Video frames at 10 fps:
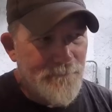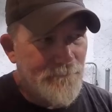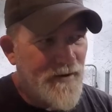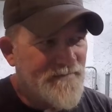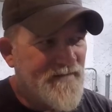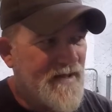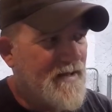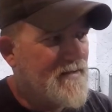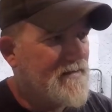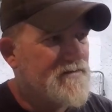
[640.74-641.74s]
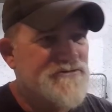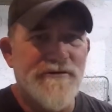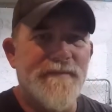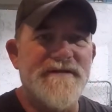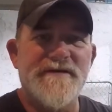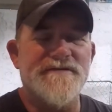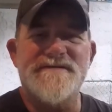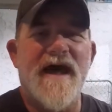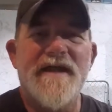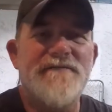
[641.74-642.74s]
but the trim and tilt's
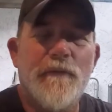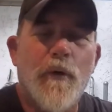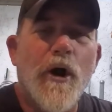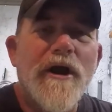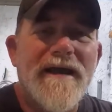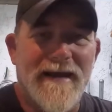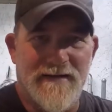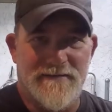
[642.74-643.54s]
not even working.